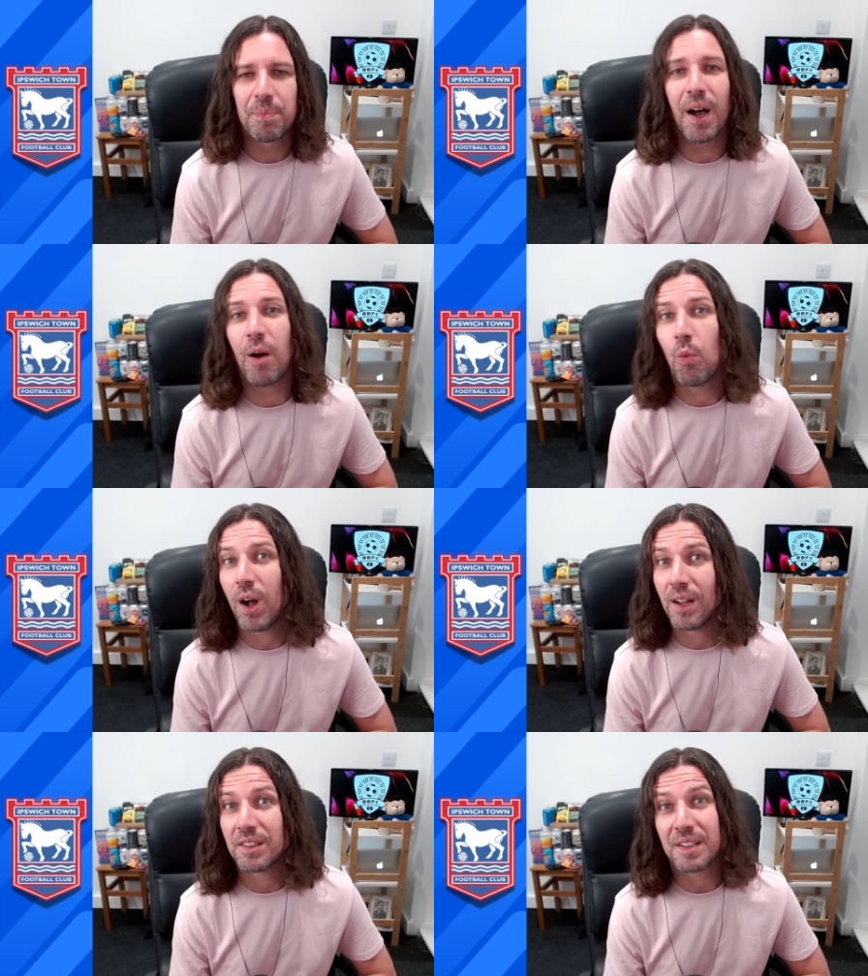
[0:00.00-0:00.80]
But
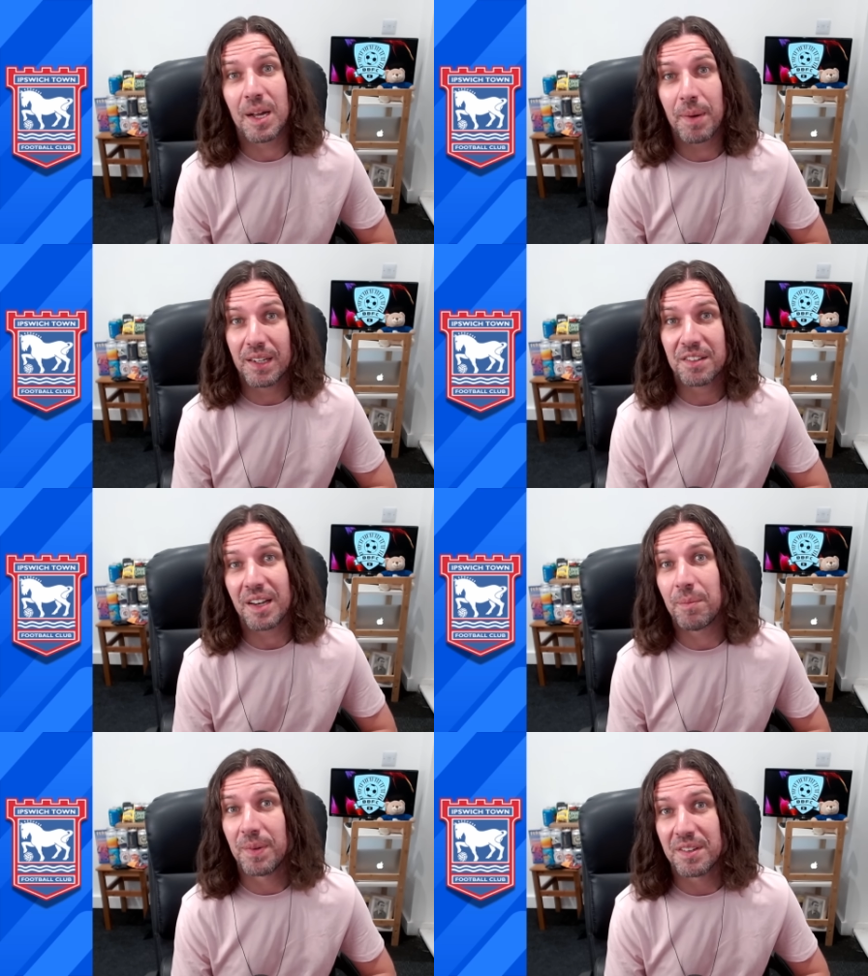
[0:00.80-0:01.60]
what I'll say about the
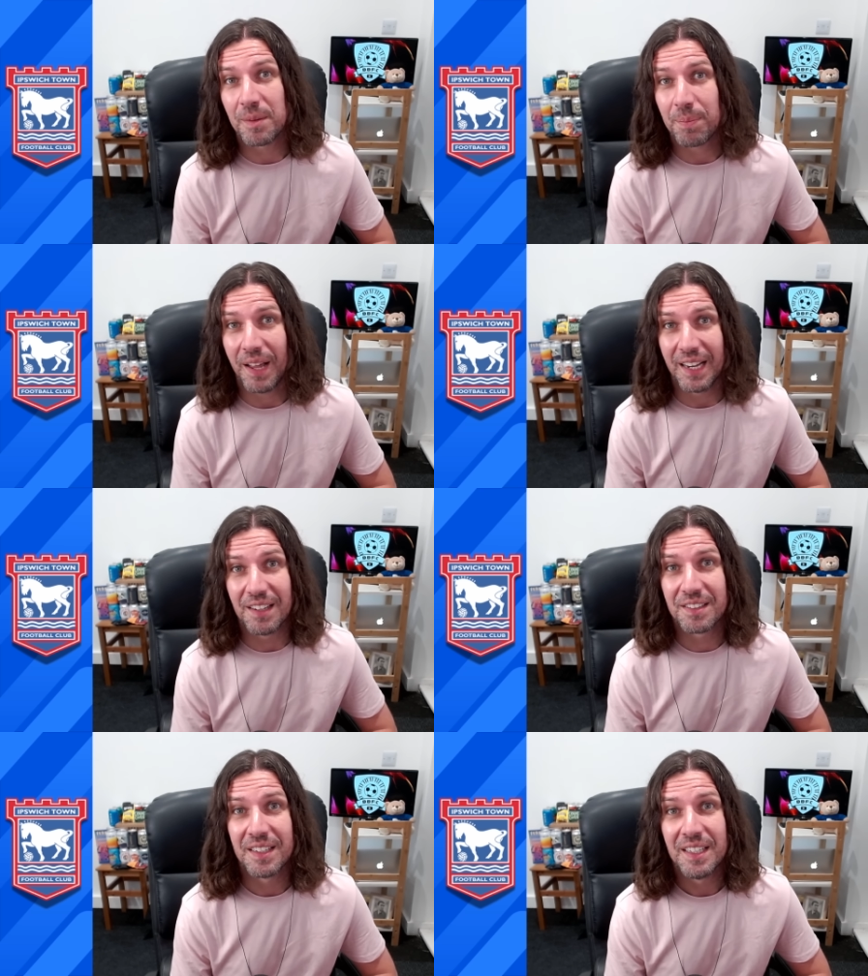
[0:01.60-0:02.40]
Championship
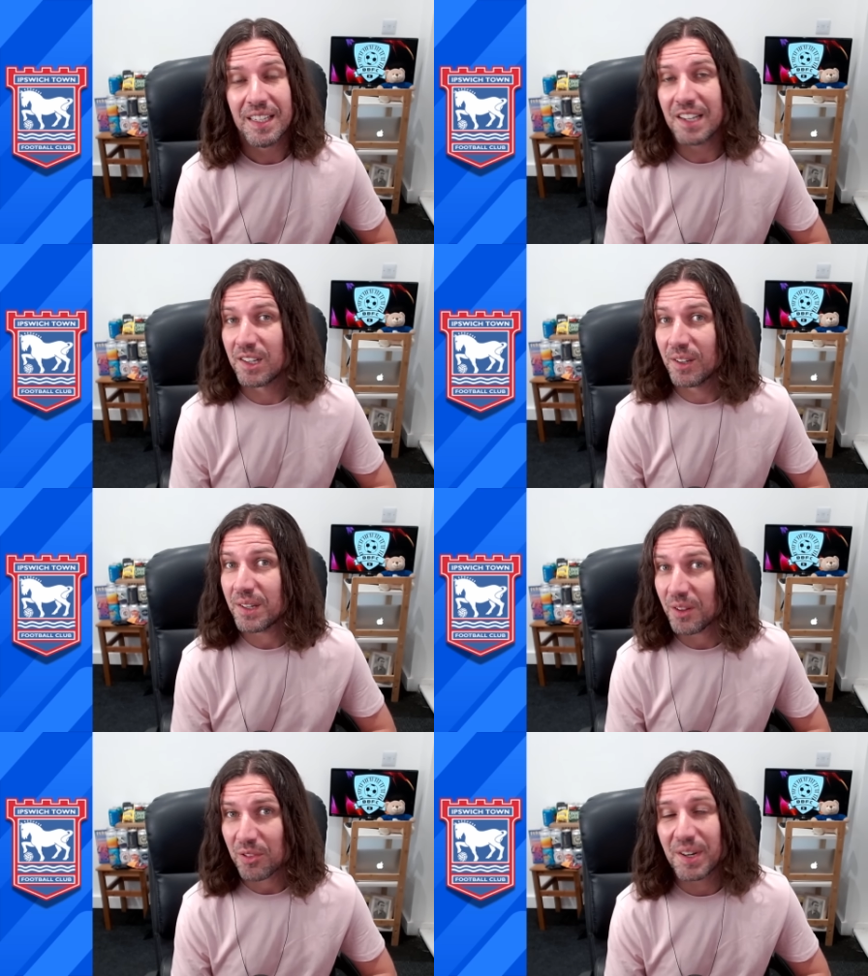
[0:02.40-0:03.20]
players is look
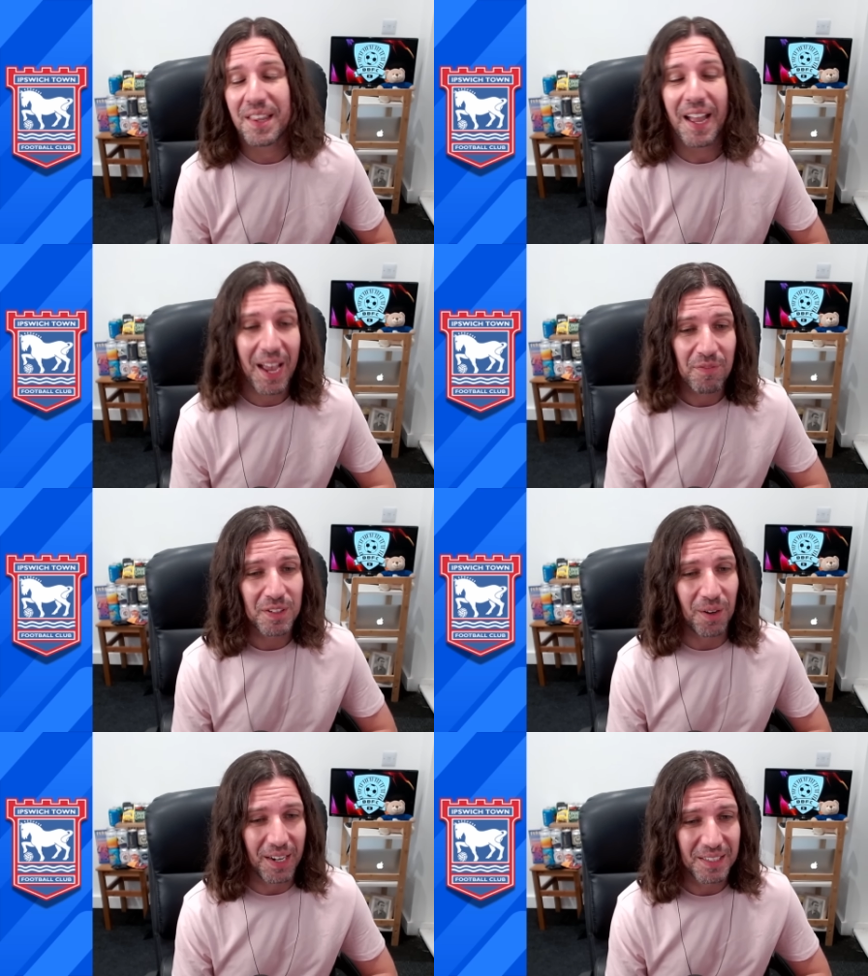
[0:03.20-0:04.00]
at the three they have
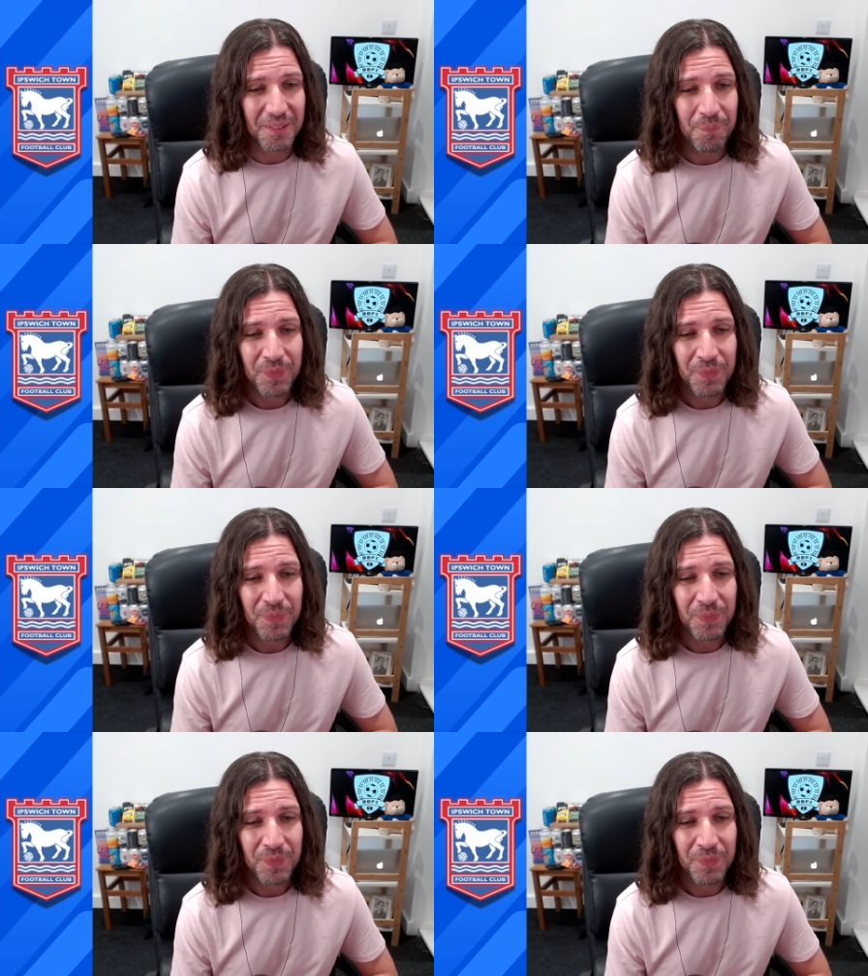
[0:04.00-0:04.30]
signed.